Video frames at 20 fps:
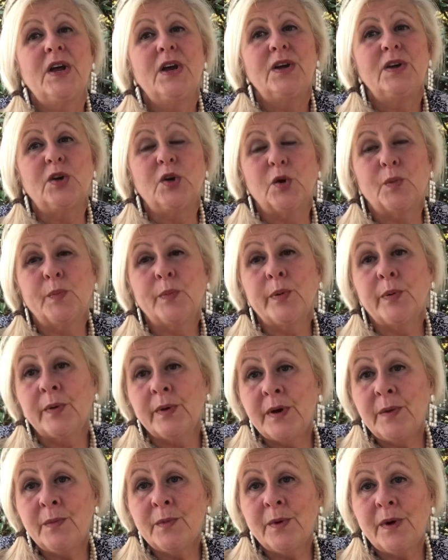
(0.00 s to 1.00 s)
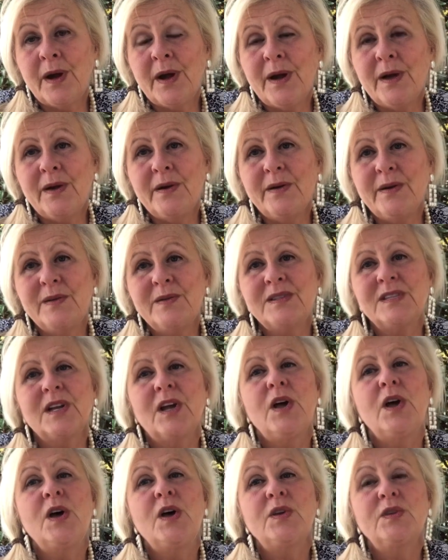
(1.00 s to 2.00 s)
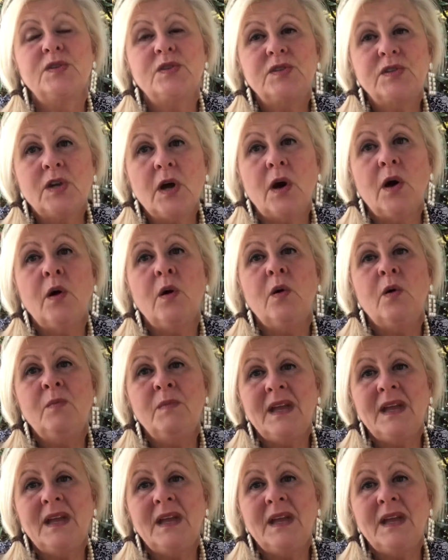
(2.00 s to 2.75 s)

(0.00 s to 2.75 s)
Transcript: your primrose, so